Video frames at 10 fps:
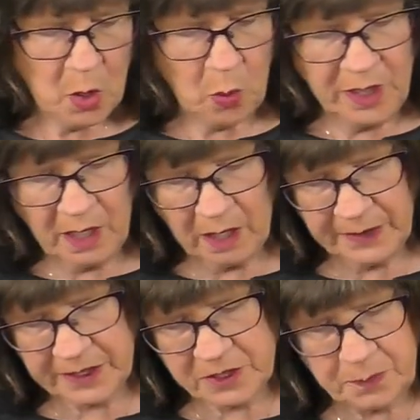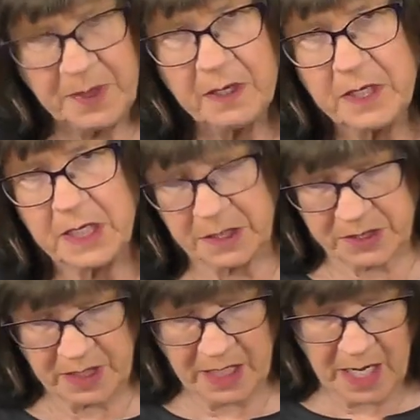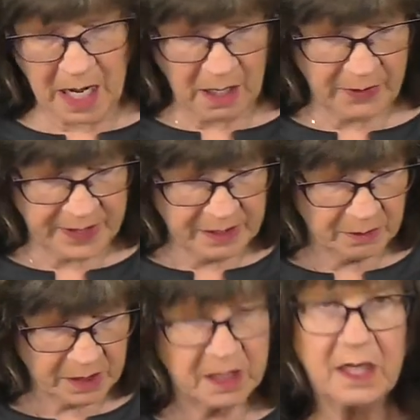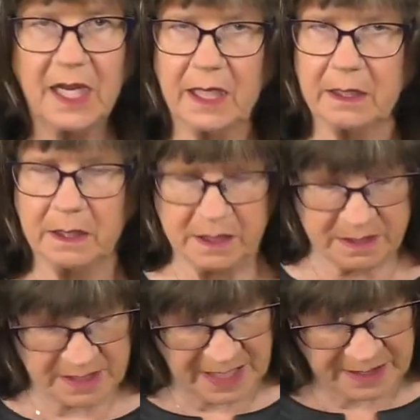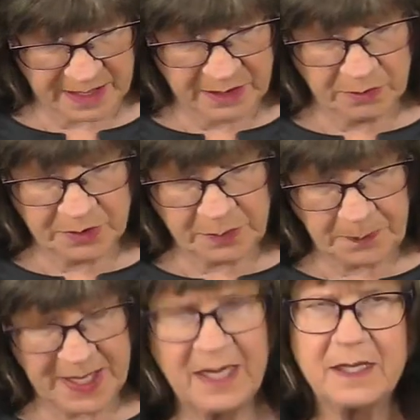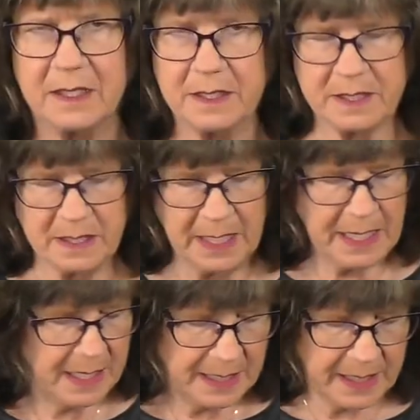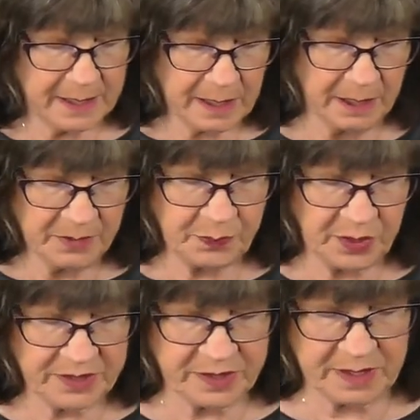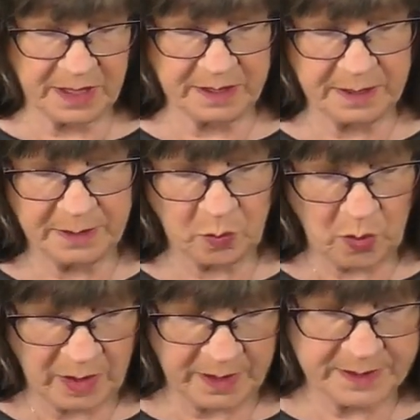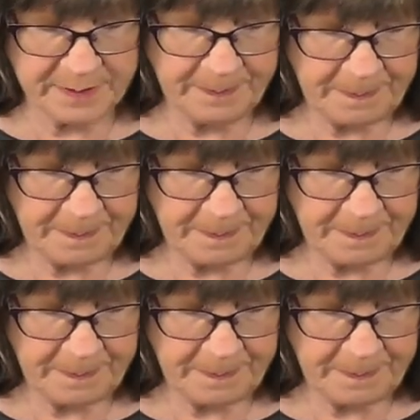We are experiencing our interconnectedness and interdependence in unprecedented ways.